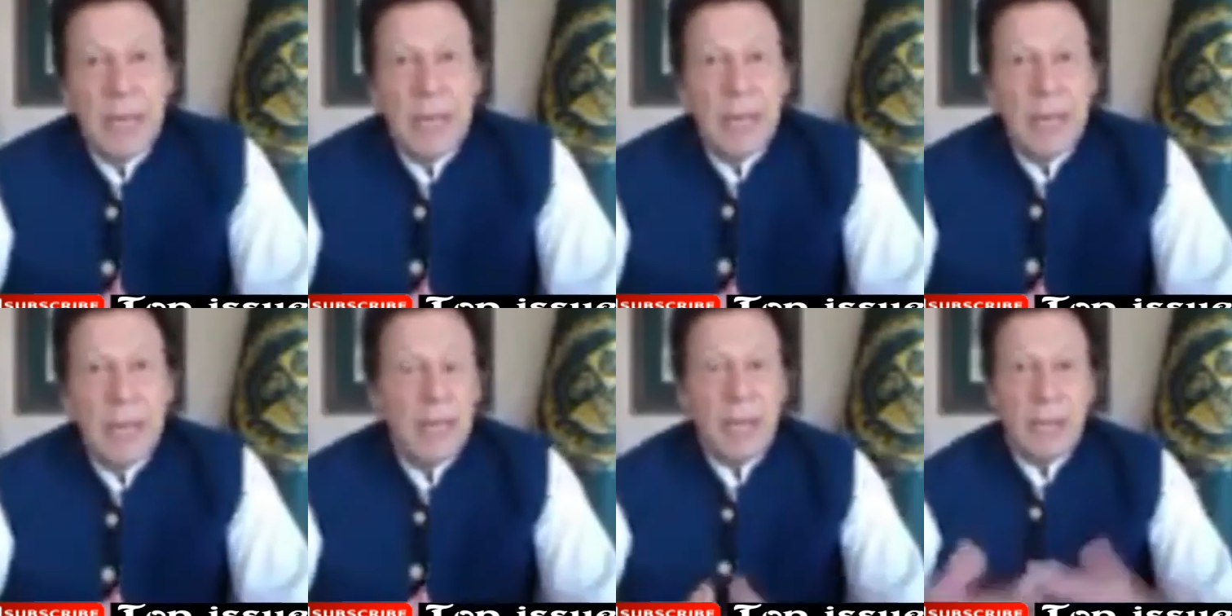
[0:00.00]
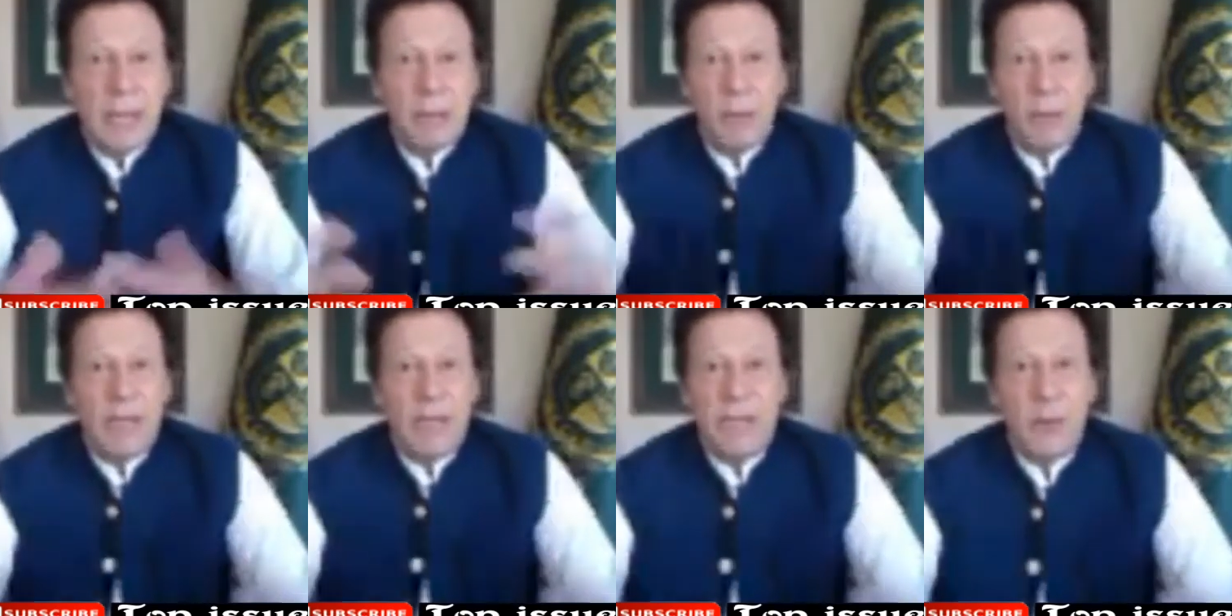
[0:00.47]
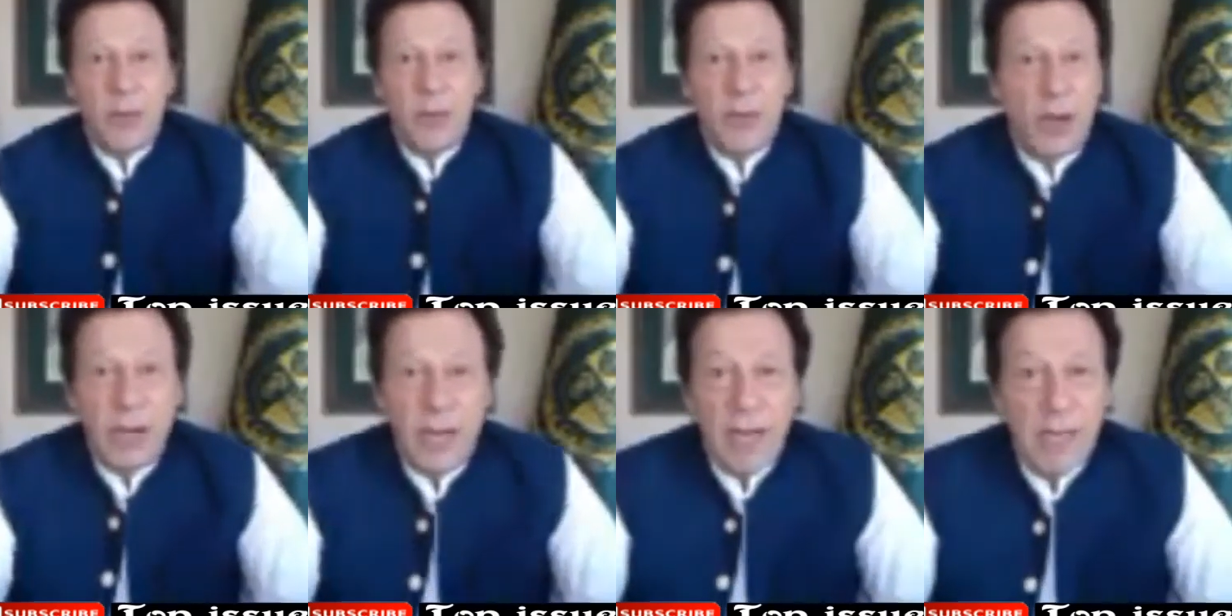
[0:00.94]
And the West could not
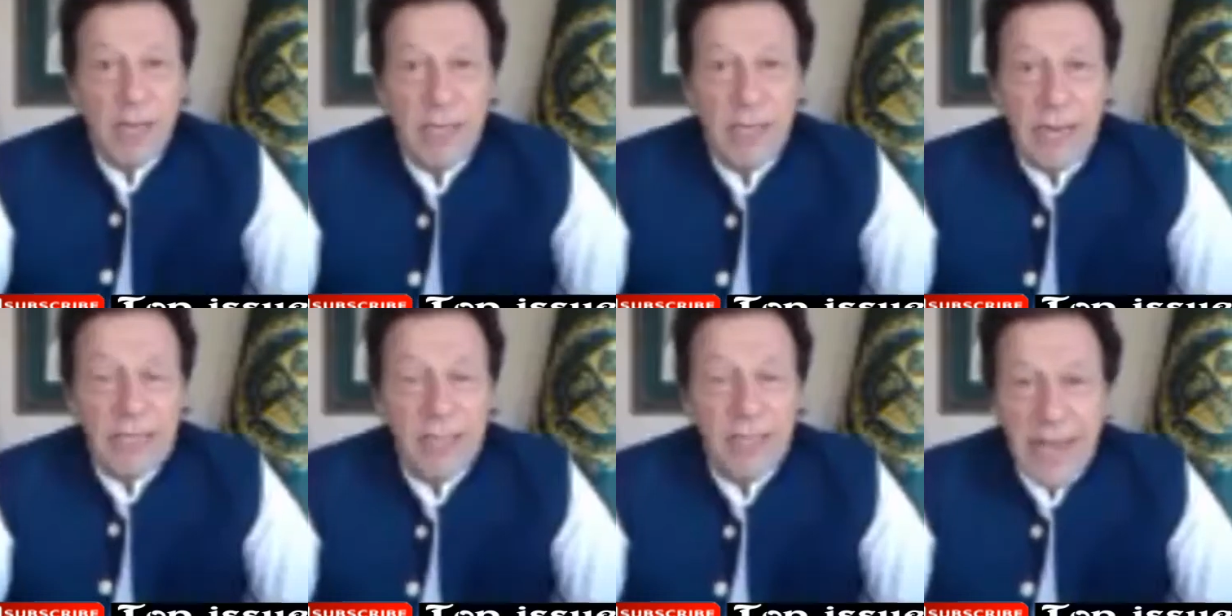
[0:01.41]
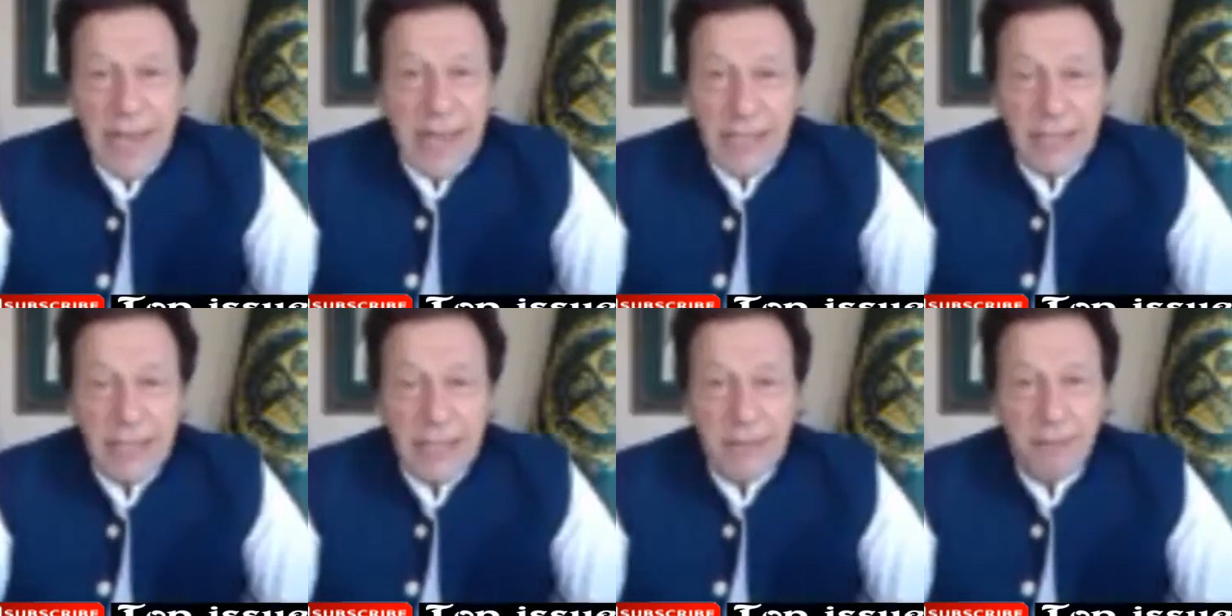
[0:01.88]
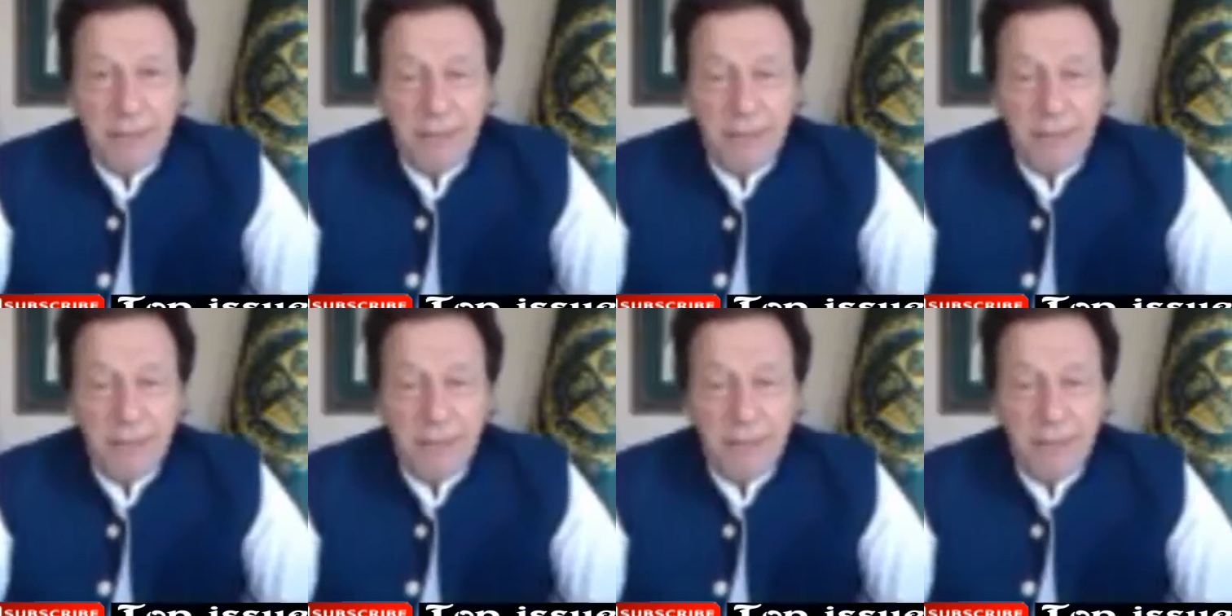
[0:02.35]
understand the reaction.